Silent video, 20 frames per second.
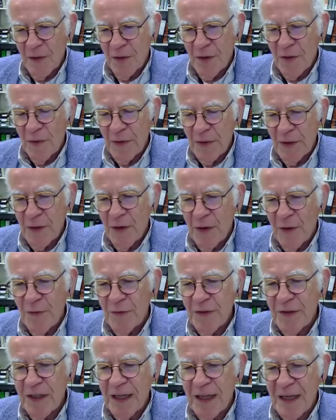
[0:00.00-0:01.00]
going
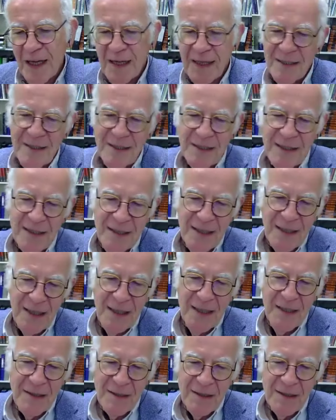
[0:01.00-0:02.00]
over the line
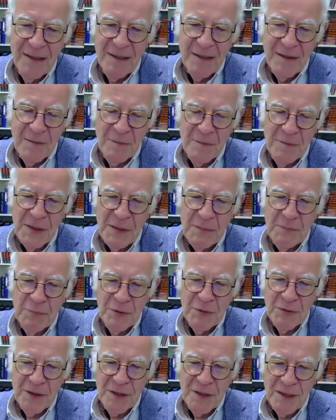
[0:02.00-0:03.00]
and be
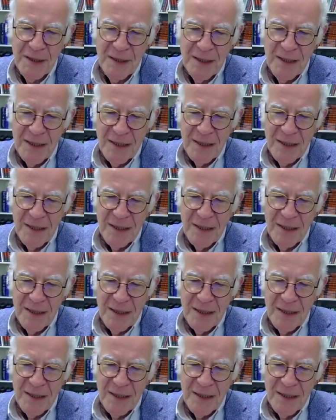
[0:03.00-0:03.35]
put